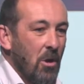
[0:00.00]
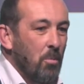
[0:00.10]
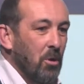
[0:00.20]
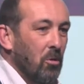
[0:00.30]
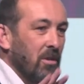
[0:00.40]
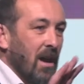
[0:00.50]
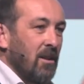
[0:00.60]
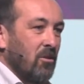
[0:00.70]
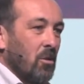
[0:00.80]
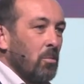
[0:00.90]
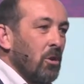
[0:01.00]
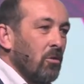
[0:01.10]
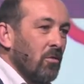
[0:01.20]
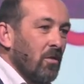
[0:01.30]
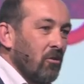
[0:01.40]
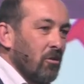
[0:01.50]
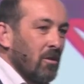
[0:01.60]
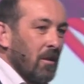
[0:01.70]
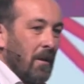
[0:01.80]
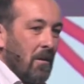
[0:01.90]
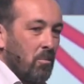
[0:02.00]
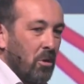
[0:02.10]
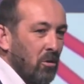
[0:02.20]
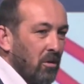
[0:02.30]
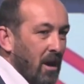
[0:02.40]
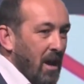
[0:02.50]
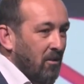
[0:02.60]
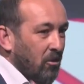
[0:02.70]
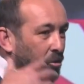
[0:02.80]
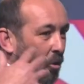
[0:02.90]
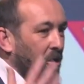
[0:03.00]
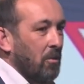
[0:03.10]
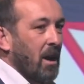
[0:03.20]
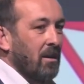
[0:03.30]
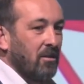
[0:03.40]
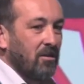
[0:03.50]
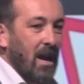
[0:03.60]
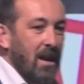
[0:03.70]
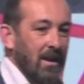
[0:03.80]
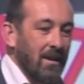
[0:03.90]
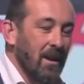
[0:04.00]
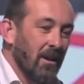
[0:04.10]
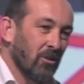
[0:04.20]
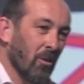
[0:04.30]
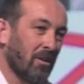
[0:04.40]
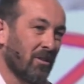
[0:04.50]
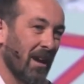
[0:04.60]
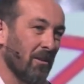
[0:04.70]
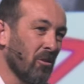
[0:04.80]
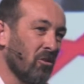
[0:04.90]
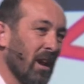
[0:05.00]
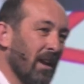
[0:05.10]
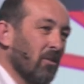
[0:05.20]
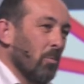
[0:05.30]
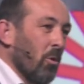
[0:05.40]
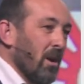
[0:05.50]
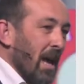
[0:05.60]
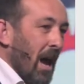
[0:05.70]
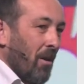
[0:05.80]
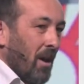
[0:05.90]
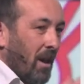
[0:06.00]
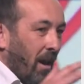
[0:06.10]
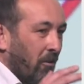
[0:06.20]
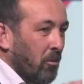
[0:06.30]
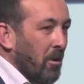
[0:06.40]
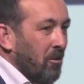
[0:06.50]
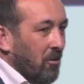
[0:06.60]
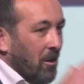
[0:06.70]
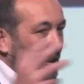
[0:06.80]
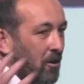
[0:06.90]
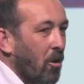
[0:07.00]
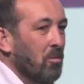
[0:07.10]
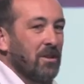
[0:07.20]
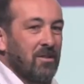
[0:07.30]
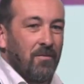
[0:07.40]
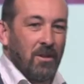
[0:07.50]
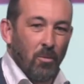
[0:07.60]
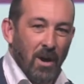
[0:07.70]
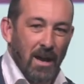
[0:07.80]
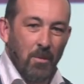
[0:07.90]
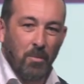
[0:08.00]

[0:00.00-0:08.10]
building that into computer vision, building that into document understanding. So our technology is getting to the point now, it's almost cognitive in the way it